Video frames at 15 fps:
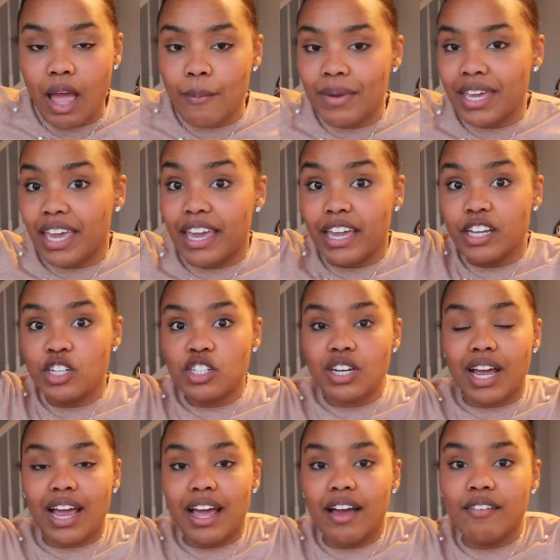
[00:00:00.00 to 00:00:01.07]
I'm
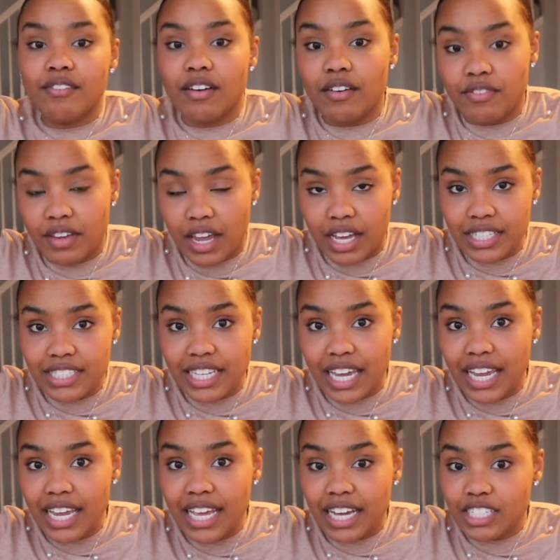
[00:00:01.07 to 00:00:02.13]
engaged. I have a
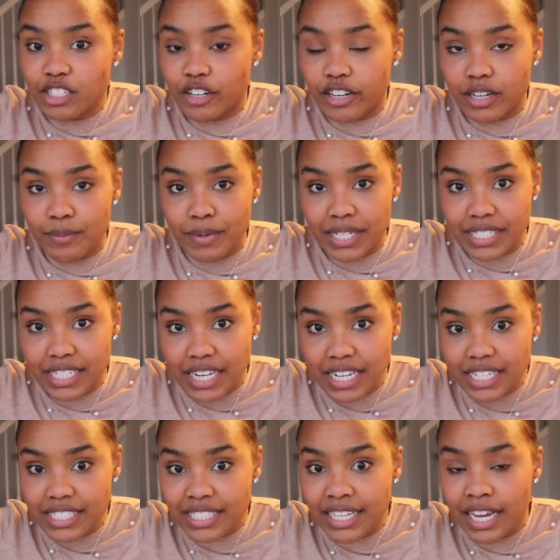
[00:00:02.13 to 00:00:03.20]
fiance. I started a
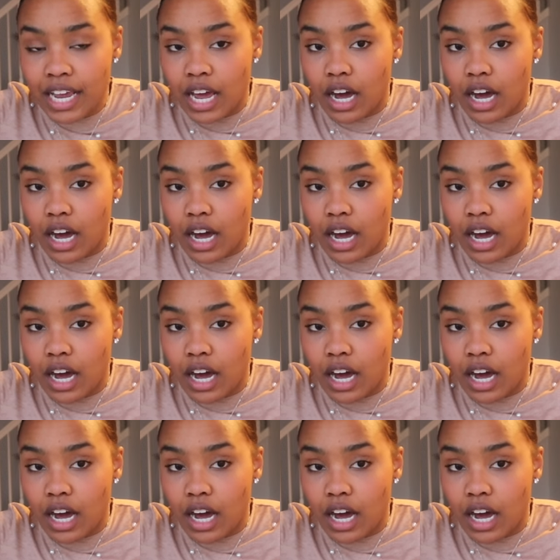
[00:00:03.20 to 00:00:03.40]
business.